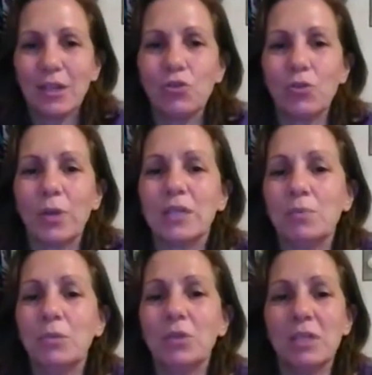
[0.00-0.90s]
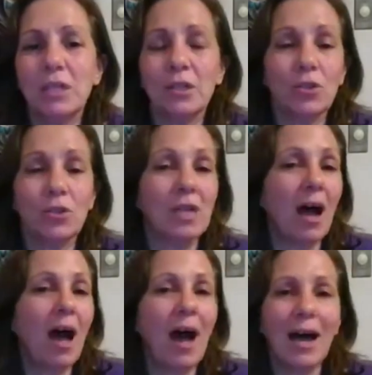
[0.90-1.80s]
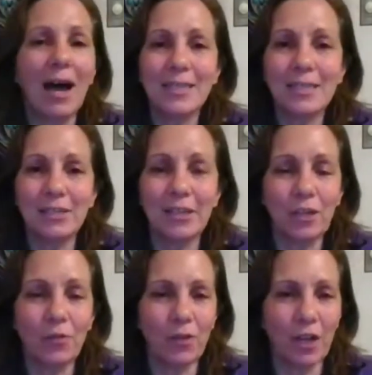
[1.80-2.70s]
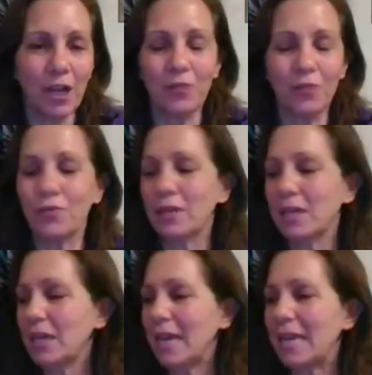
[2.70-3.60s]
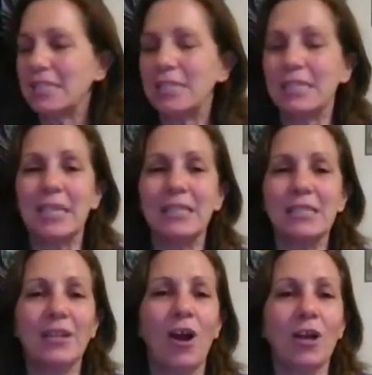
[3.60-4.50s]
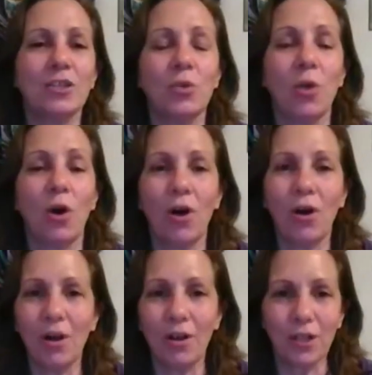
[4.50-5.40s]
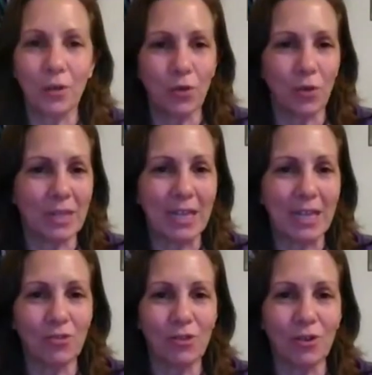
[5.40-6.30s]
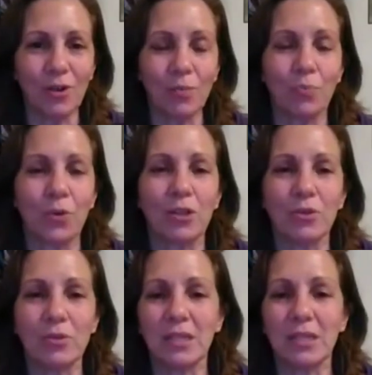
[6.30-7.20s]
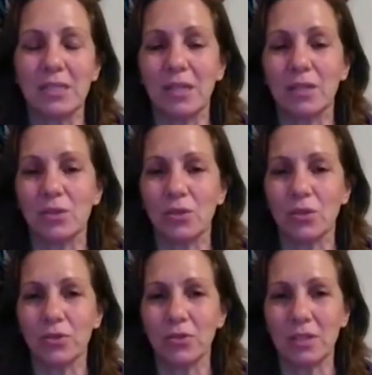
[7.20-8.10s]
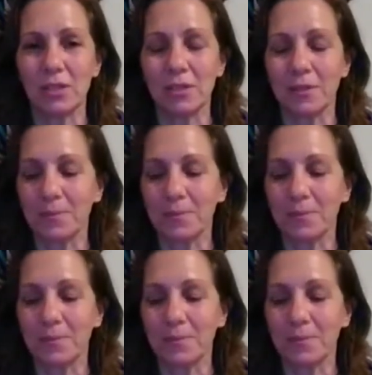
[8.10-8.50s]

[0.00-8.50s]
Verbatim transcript: transmutes it into the highest state of love, and sends it on to all of your nature brothers and sisters.